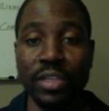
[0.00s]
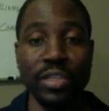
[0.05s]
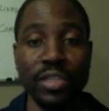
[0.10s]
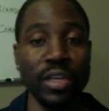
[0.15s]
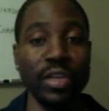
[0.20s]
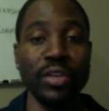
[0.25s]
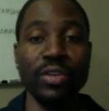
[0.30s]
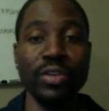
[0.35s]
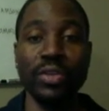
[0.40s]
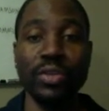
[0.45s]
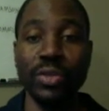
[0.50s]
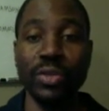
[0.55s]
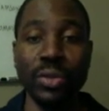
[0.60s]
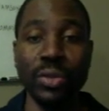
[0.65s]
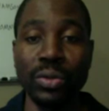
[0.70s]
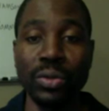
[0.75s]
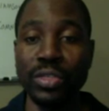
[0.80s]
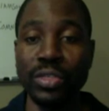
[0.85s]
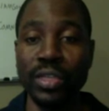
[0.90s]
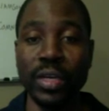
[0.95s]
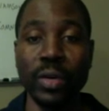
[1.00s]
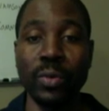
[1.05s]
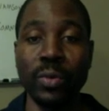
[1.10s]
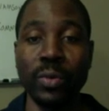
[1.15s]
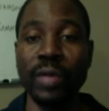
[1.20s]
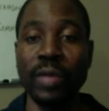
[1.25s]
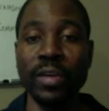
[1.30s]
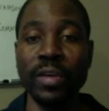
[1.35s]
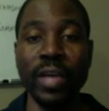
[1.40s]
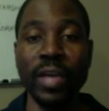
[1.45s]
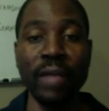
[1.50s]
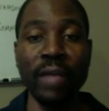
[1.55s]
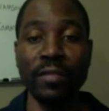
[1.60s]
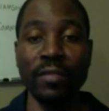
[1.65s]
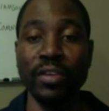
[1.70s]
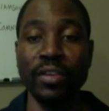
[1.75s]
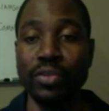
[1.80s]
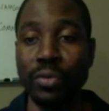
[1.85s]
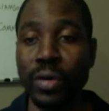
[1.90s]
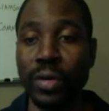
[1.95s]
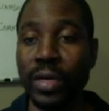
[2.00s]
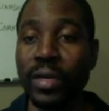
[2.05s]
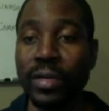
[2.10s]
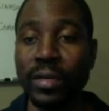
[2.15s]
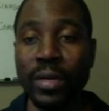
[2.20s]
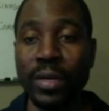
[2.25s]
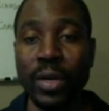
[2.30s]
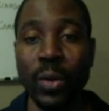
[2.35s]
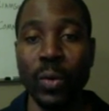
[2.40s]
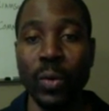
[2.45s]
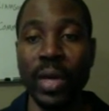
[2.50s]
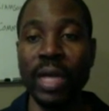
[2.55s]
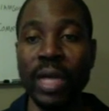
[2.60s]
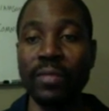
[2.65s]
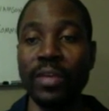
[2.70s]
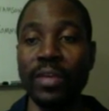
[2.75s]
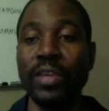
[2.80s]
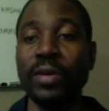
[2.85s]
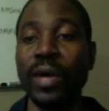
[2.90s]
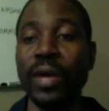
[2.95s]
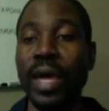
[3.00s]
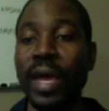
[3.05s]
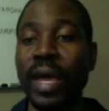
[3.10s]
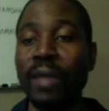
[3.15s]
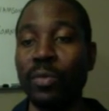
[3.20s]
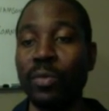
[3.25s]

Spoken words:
share your tools, share whatever you have, your training, whatever you have.